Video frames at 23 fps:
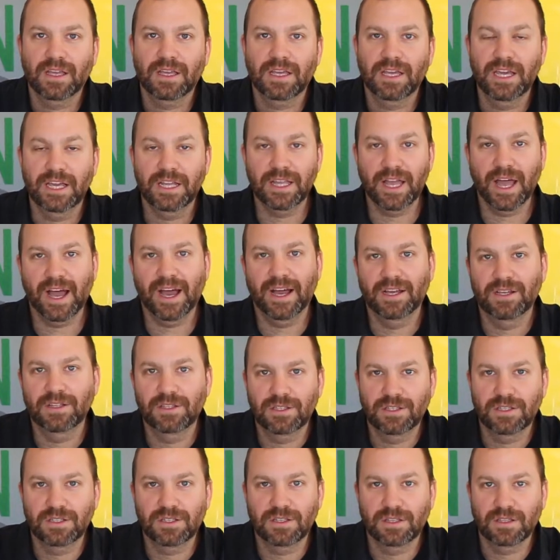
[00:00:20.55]
KIT
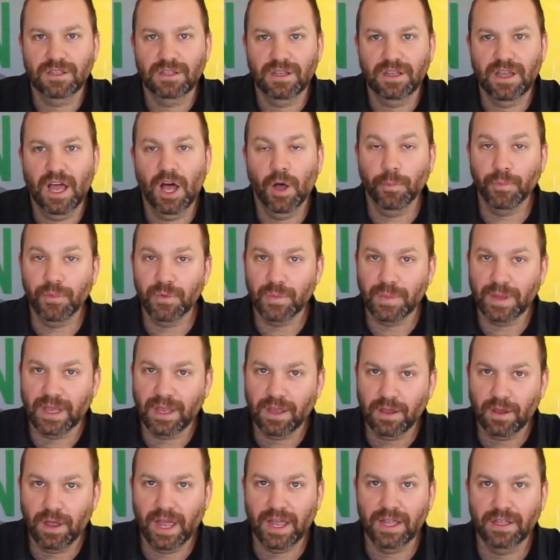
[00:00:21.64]
has helped
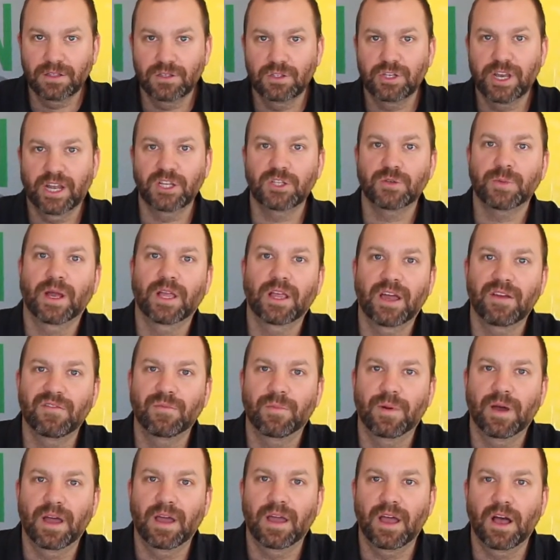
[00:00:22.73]
me and changed my
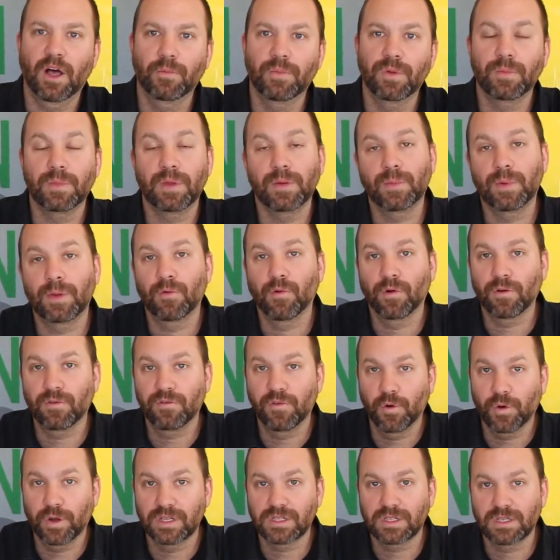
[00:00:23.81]
life by helping me be more
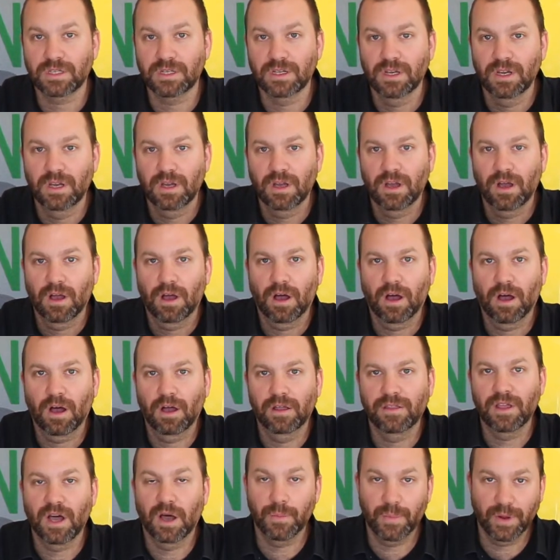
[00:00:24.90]
focused
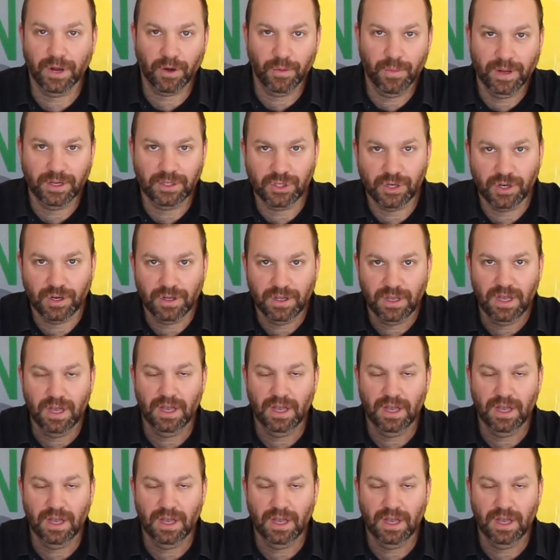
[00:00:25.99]
on a bigger picture.